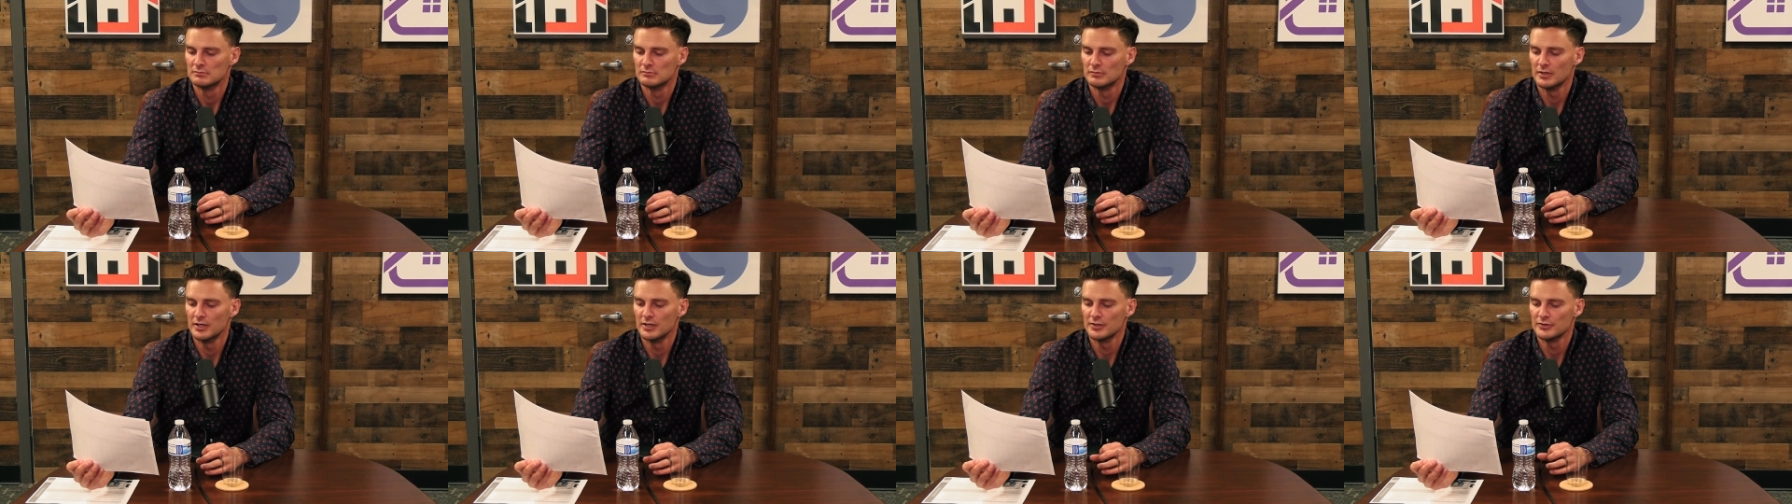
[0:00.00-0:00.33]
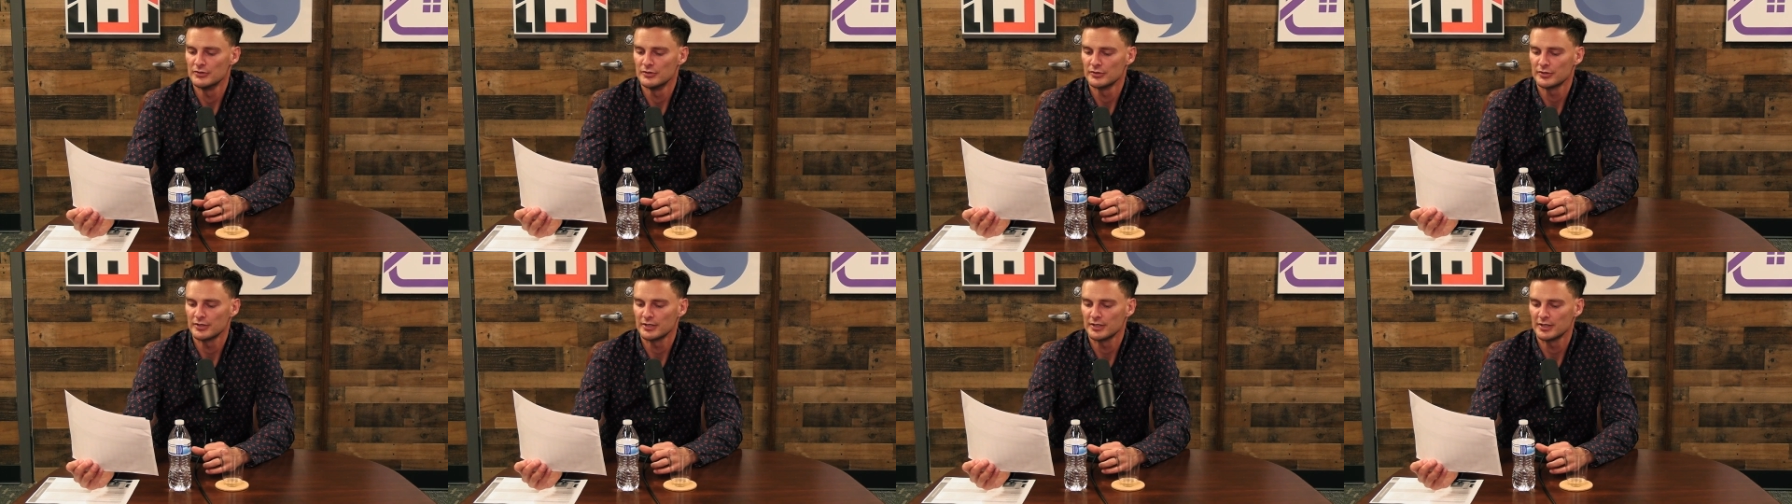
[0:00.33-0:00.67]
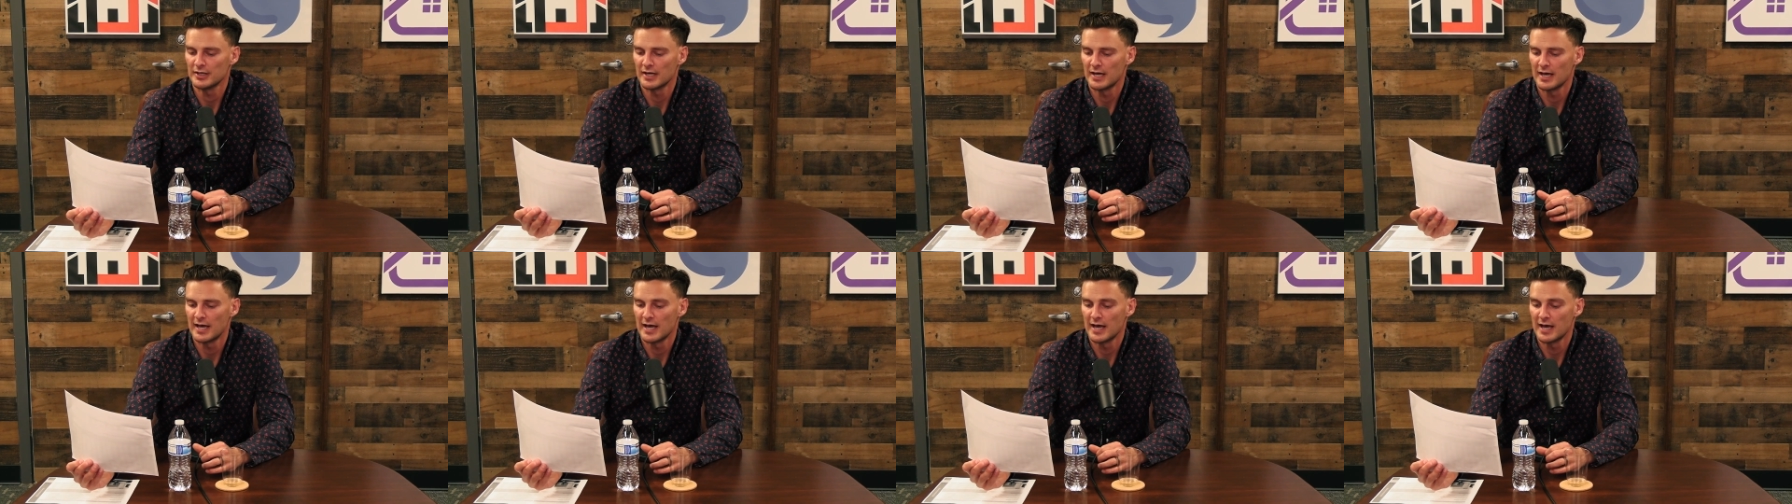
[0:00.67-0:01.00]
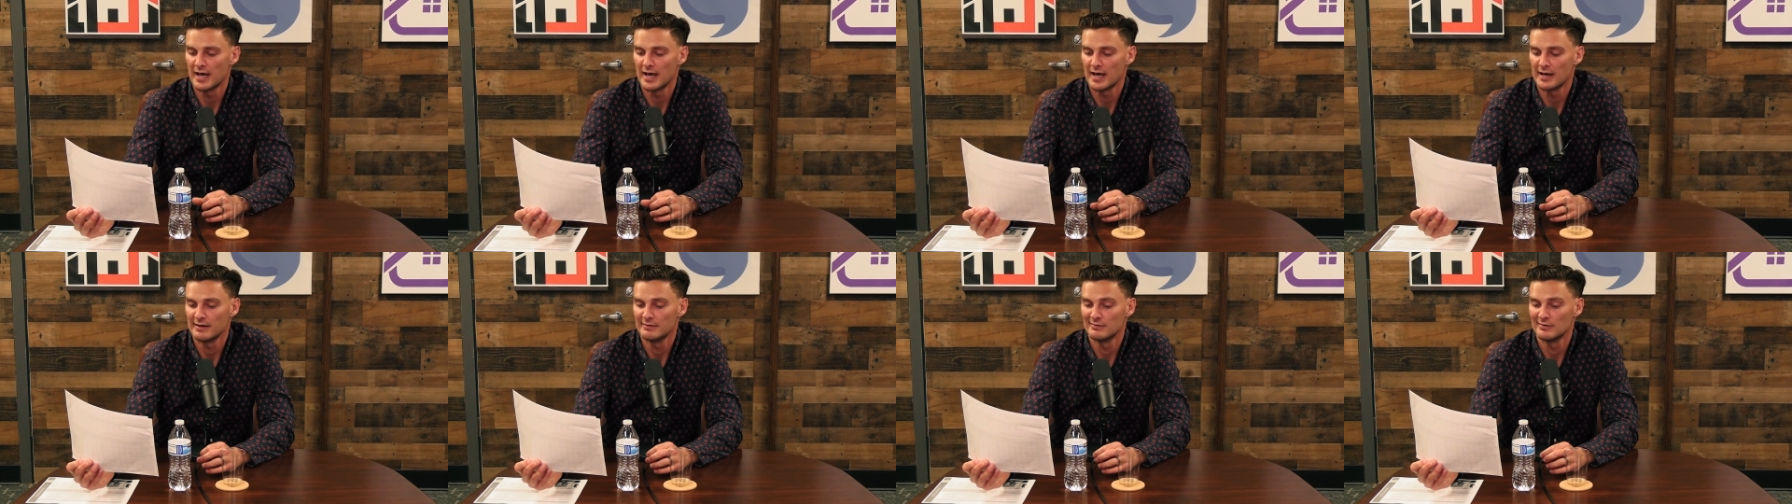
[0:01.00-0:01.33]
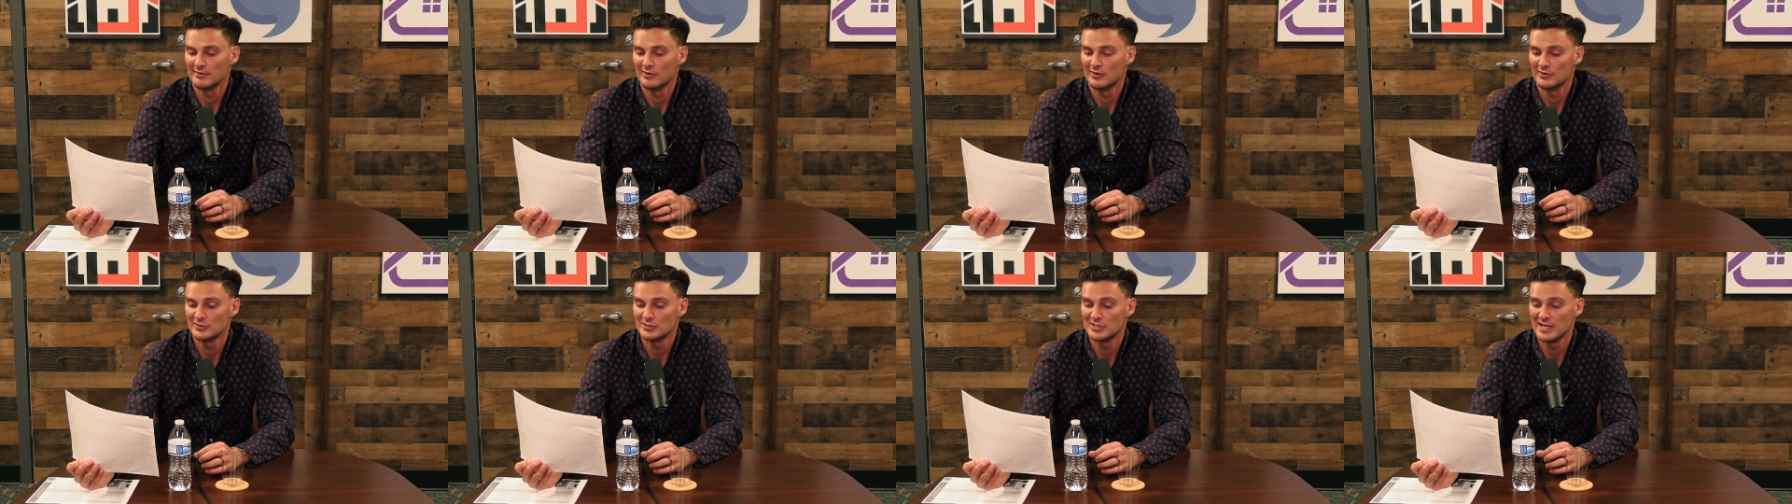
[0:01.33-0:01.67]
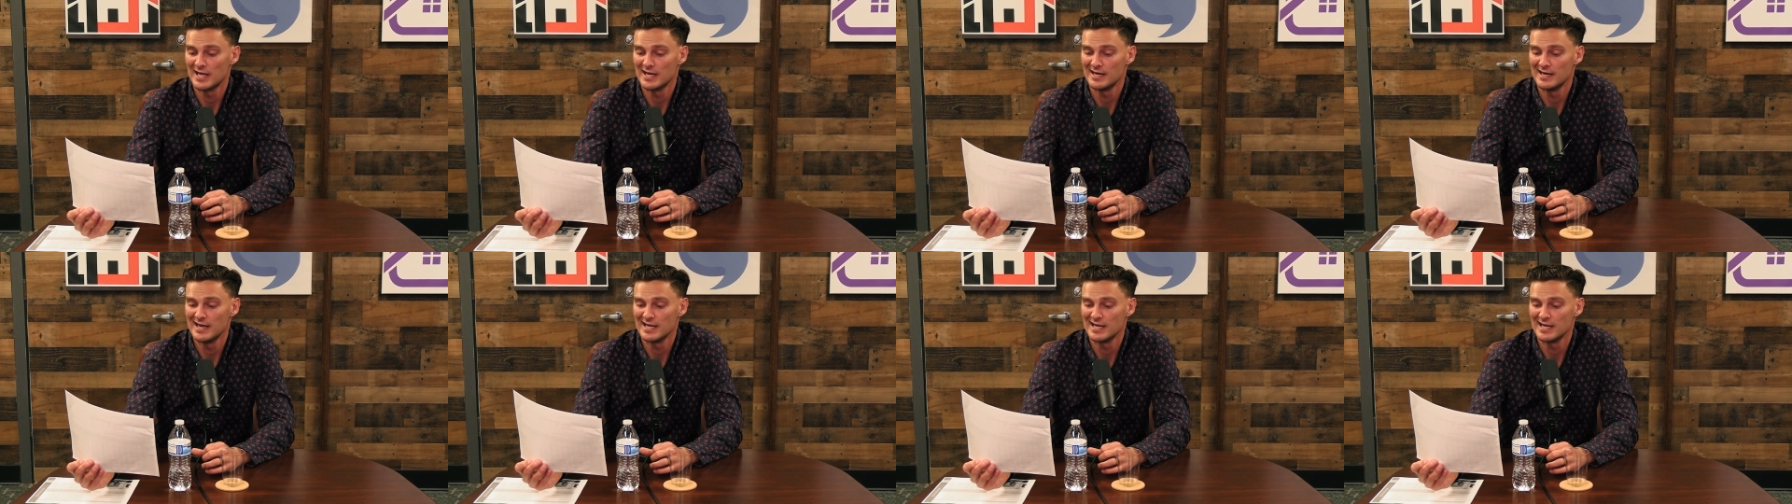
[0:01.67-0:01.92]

We're looking at on net,